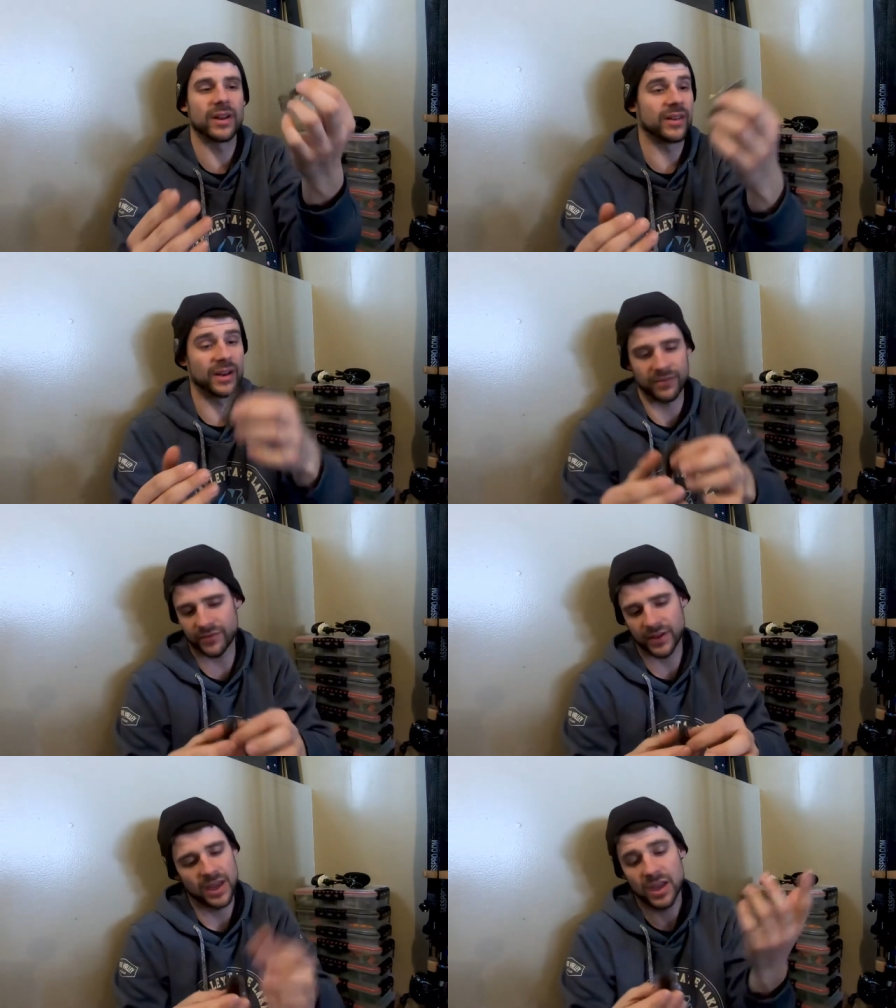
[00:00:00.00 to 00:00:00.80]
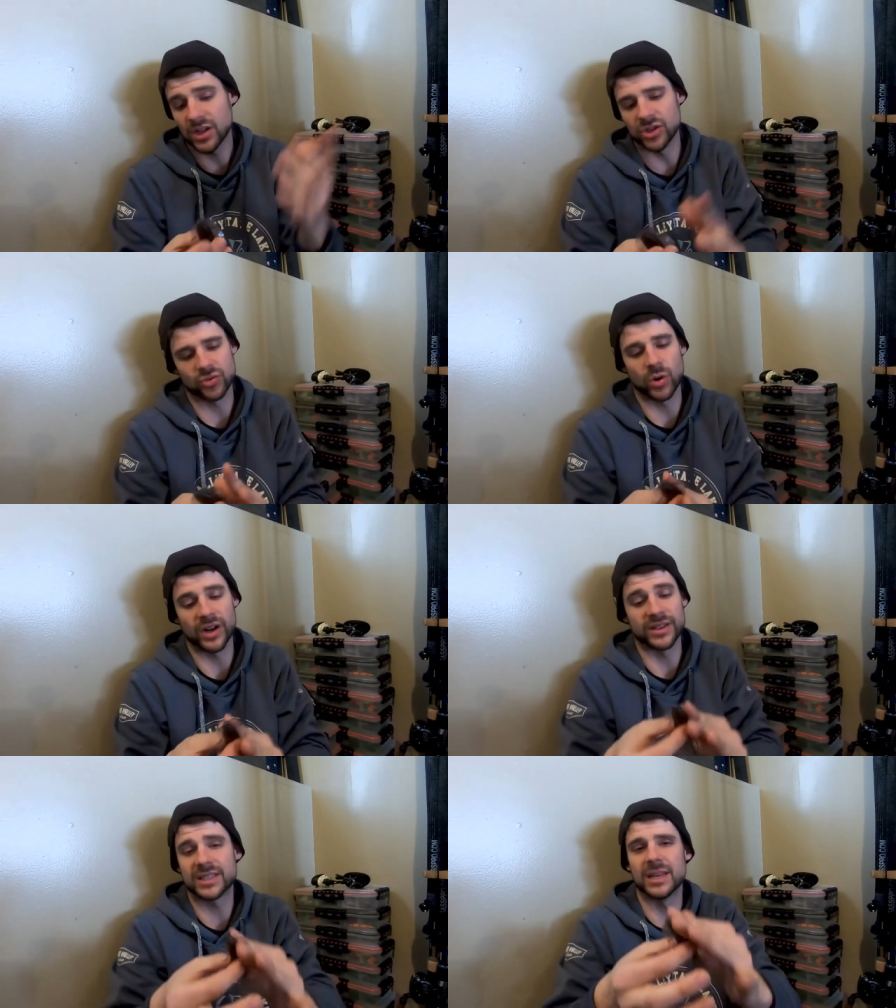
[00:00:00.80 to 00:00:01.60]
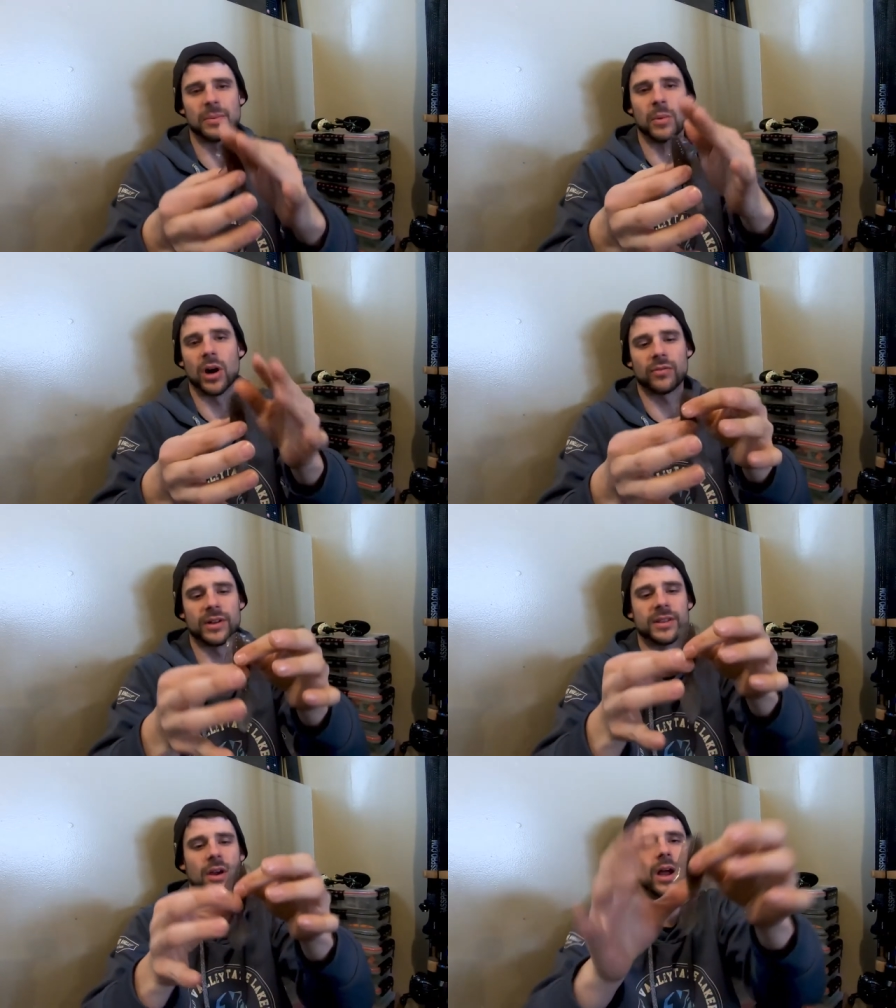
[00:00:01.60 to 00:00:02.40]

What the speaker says: And if you just wanted to snip them off right there